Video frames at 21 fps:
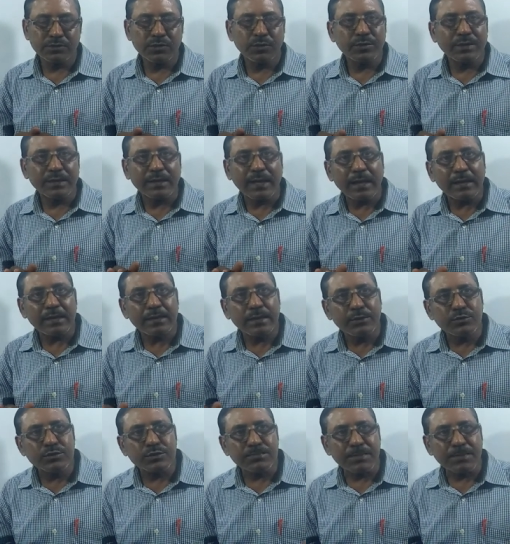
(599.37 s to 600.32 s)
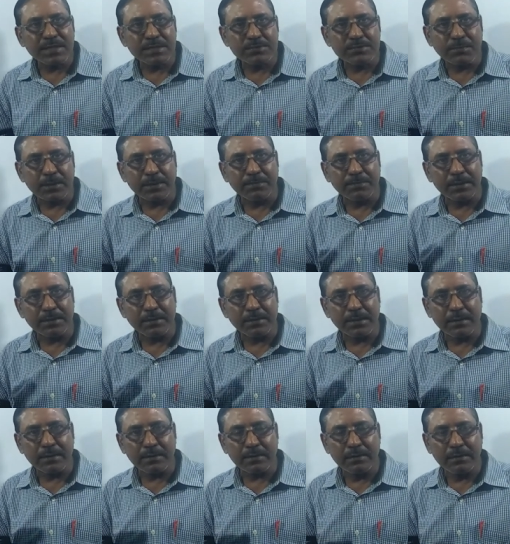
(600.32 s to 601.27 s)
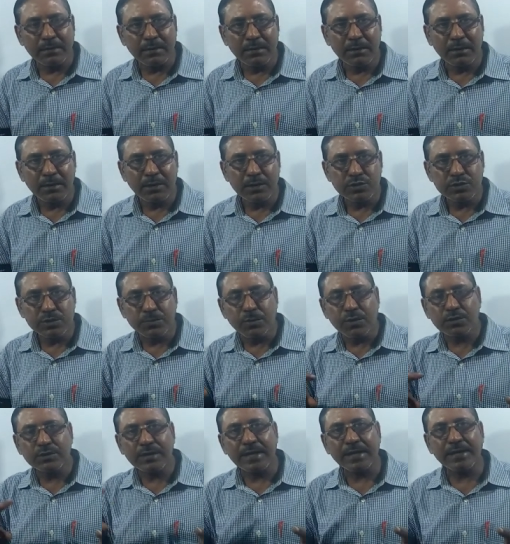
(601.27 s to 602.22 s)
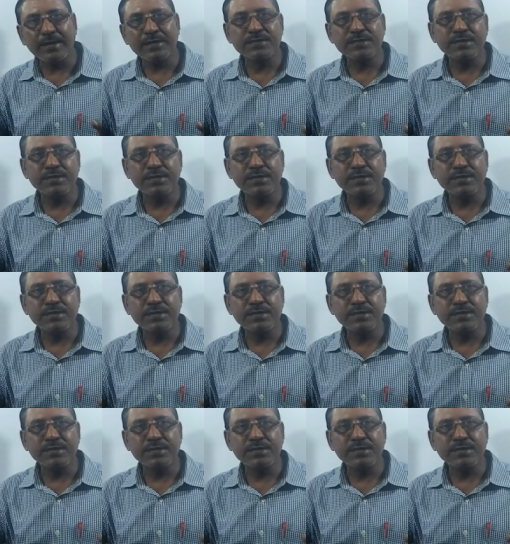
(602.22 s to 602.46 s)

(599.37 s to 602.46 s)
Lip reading: So we can't use past perfect there. So both are in